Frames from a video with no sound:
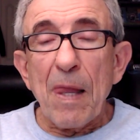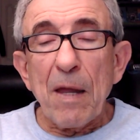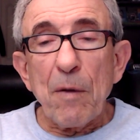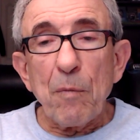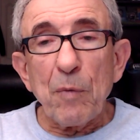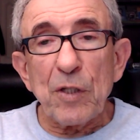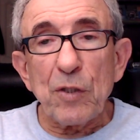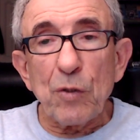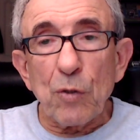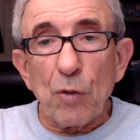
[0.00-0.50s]

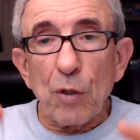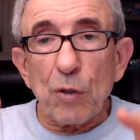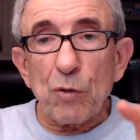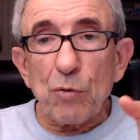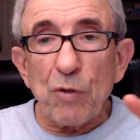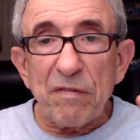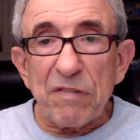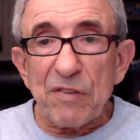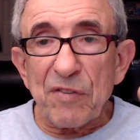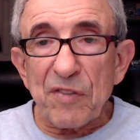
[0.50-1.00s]
when you go to
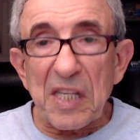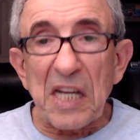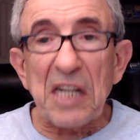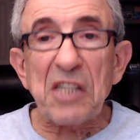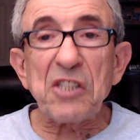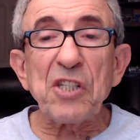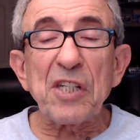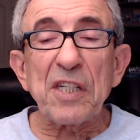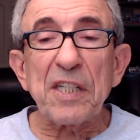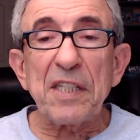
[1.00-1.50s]
have
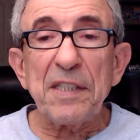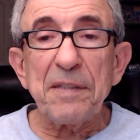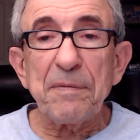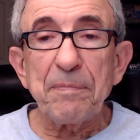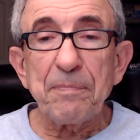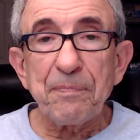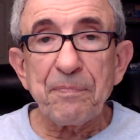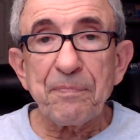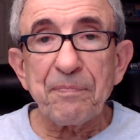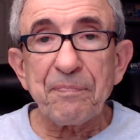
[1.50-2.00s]
surgery,
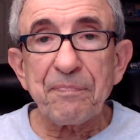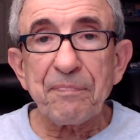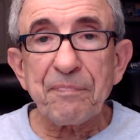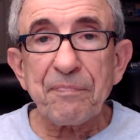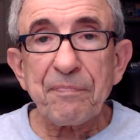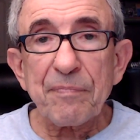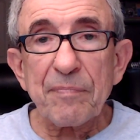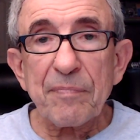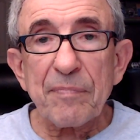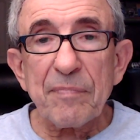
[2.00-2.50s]

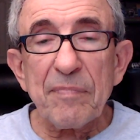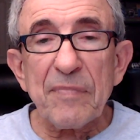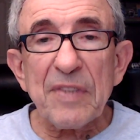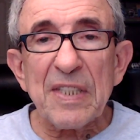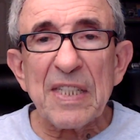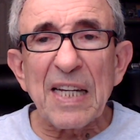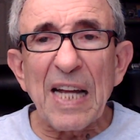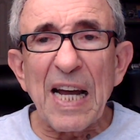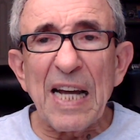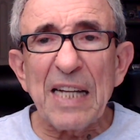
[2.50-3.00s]

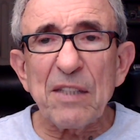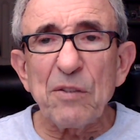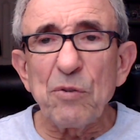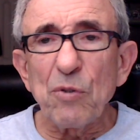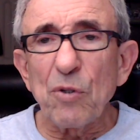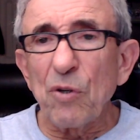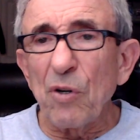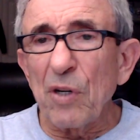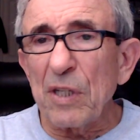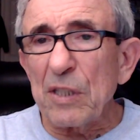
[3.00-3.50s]
right, you
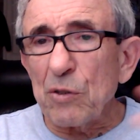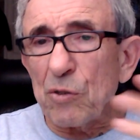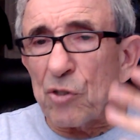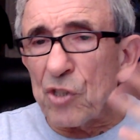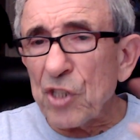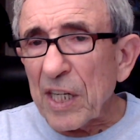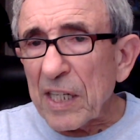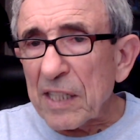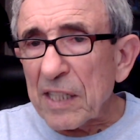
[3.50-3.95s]
go and you check